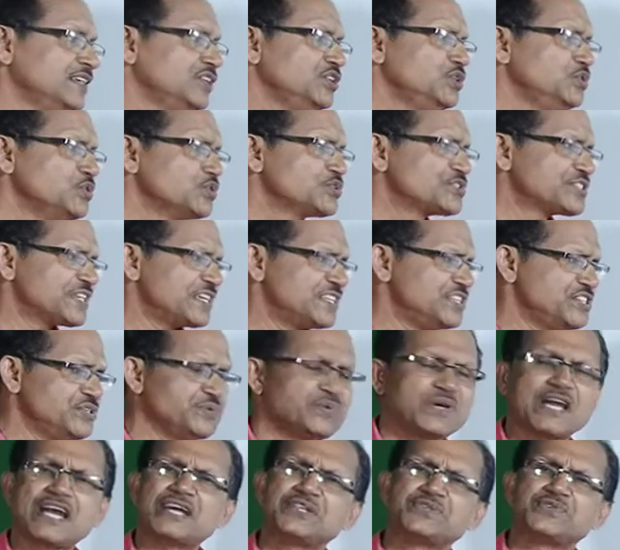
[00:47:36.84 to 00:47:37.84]
You said
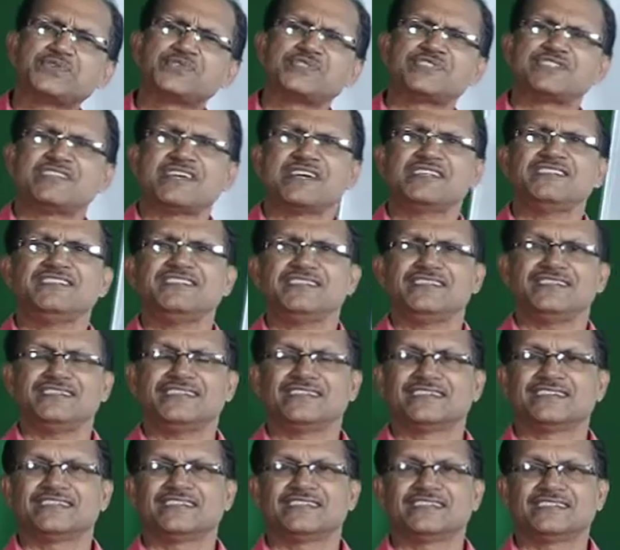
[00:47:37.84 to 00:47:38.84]
you had to study.
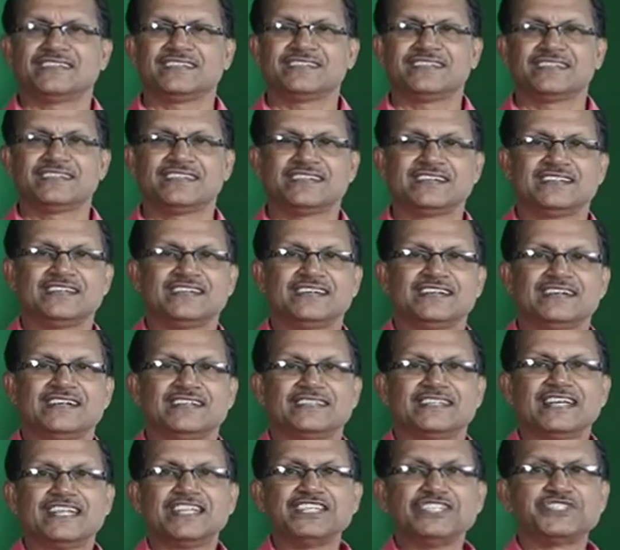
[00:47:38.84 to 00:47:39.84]

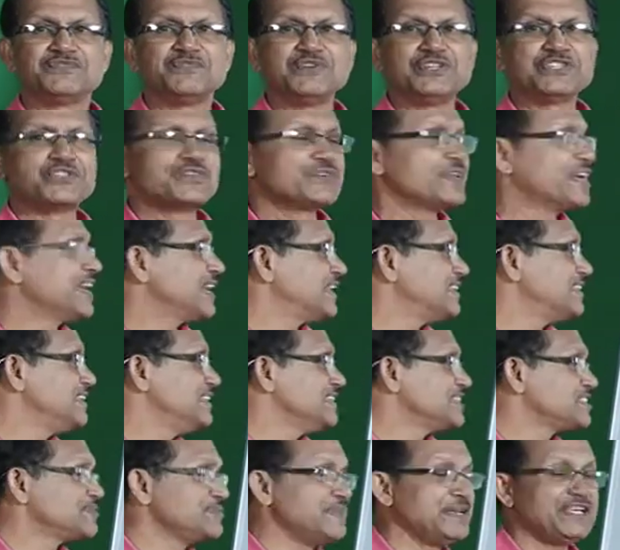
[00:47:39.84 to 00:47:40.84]
That is, we should get
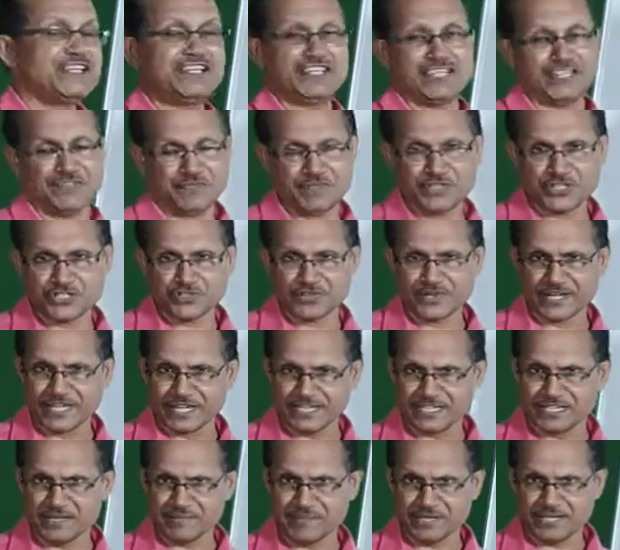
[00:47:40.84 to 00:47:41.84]
this meaning, we should
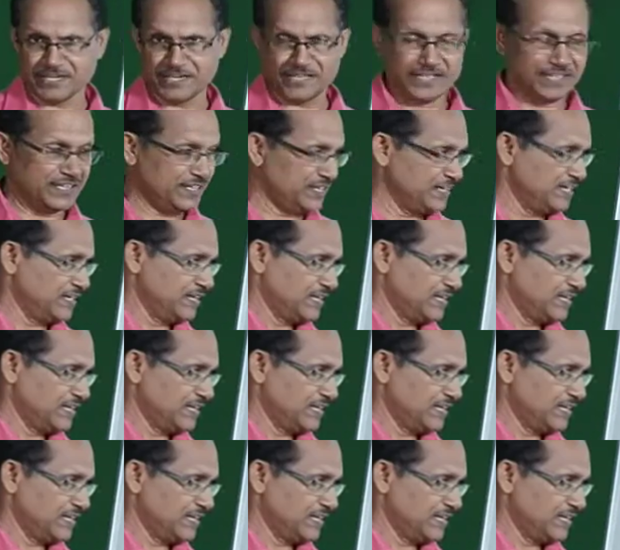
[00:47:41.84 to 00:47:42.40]
get the meaning.